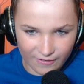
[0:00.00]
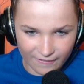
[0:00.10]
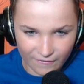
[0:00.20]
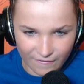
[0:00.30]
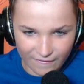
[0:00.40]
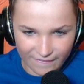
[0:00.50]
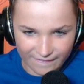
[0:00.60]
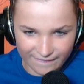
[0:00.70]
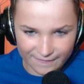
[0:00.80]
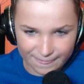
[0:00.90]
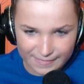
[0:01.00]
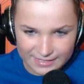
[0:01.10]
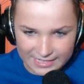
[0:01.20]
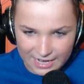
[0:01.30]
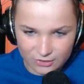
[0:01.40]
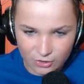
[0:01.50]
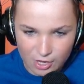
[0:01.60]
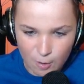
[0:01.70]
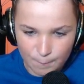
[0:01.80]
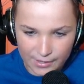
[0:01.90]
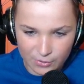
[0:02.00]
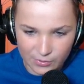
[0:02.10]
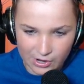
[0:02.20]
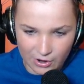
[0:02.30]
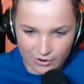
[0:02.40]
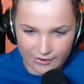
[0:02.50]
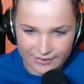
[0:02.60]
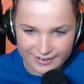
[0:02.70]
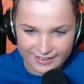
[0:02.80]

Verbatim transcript: Oh, yes. Dad, look how big we are.